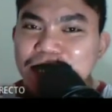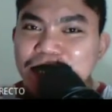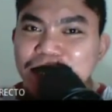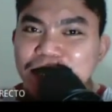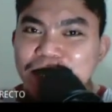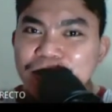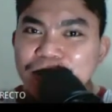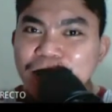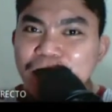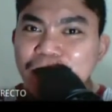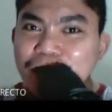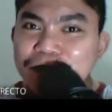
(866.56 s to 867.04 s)

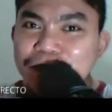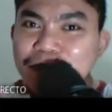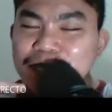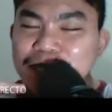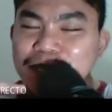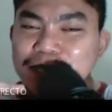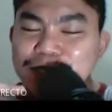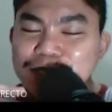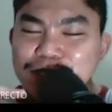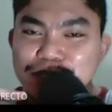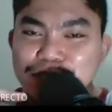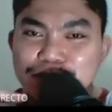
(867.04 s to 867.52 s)

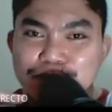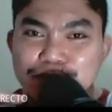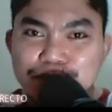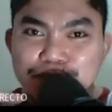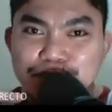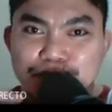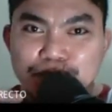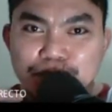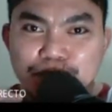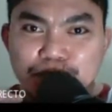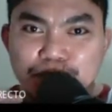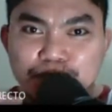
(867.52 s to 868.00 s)
going
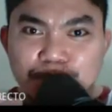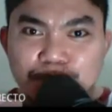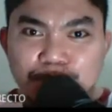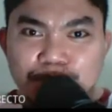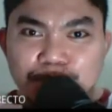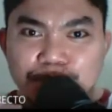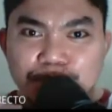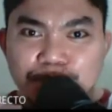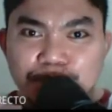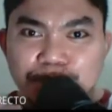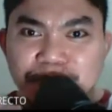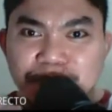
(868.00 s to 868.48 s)
to
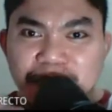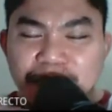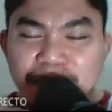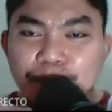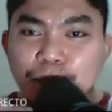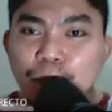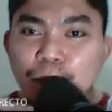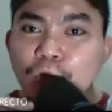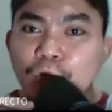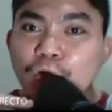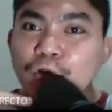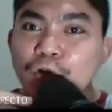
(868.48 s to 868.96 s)
be
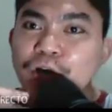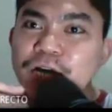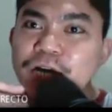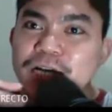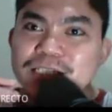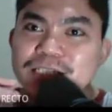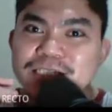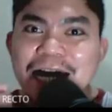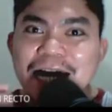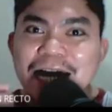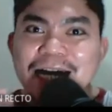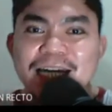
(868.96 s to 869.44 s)

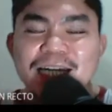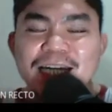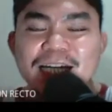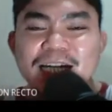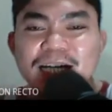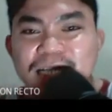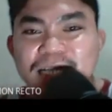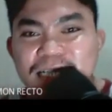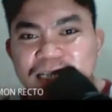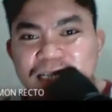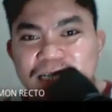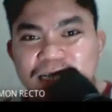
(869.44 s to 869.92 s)
more
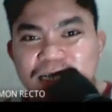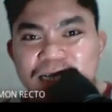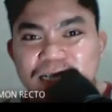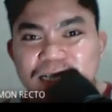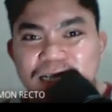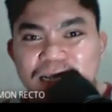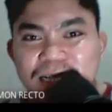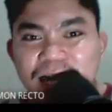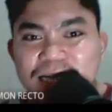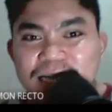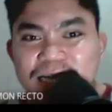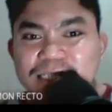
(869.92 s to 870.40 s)
technical
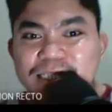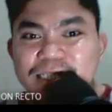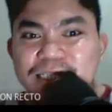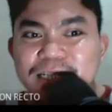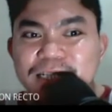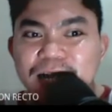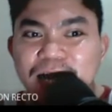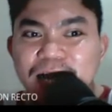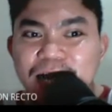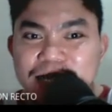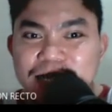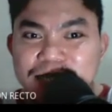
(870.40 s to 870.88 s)
as
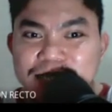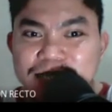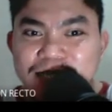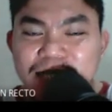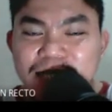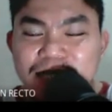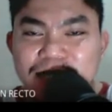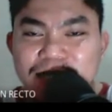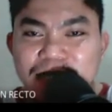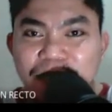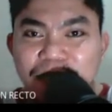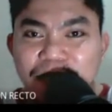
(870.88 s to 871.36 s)

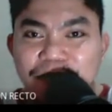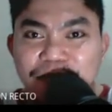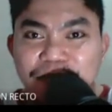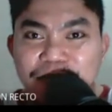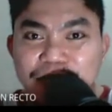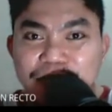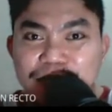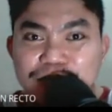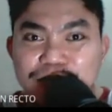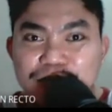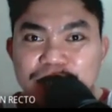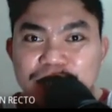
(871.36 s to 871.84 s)
the
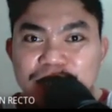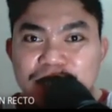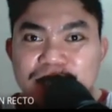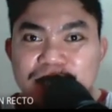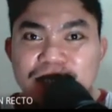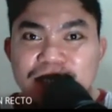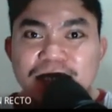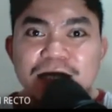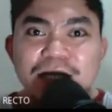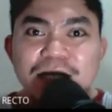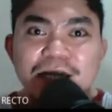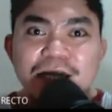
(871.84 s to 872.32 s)

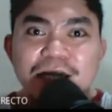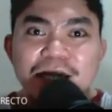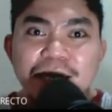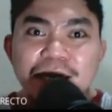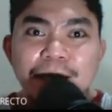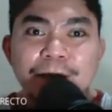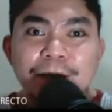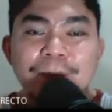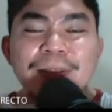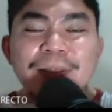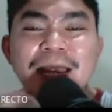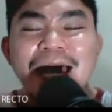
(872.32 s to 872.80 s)
definition
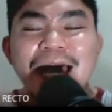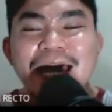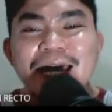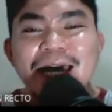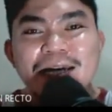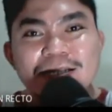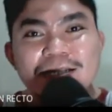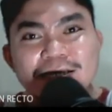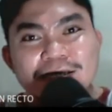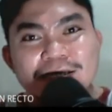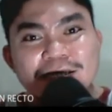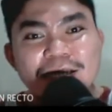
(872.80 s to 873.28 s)

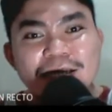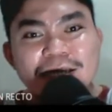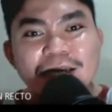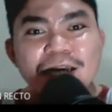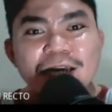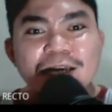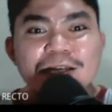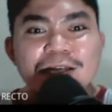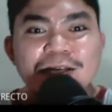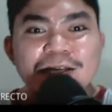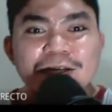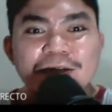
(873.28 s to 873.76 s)
implies.
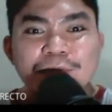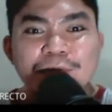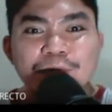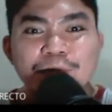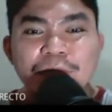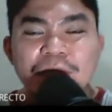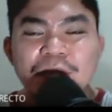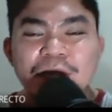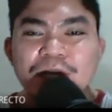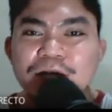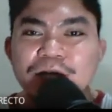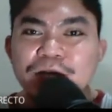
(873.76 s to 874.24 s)

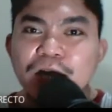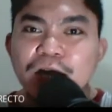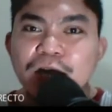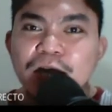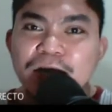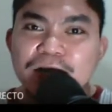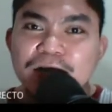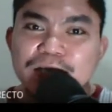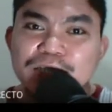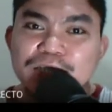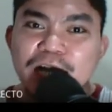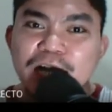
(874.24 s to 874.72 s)
We are
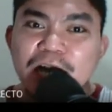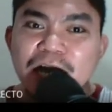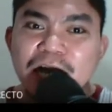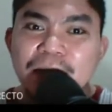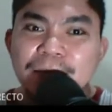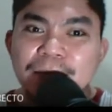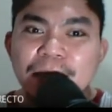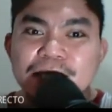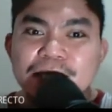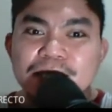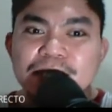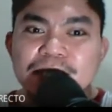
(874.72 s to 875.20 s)
going to talk
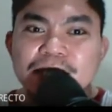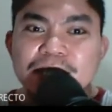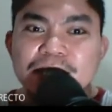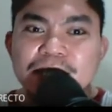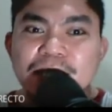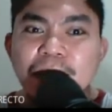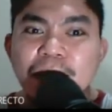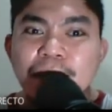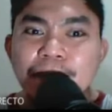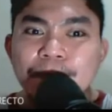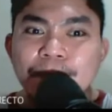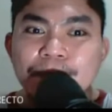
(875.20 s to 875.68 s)
about
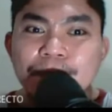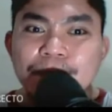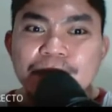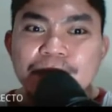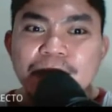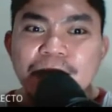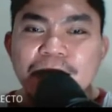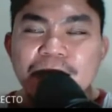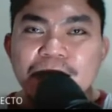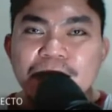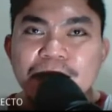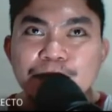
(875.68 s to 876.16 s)

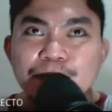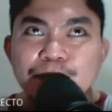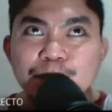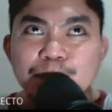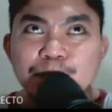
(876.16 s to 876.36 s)
the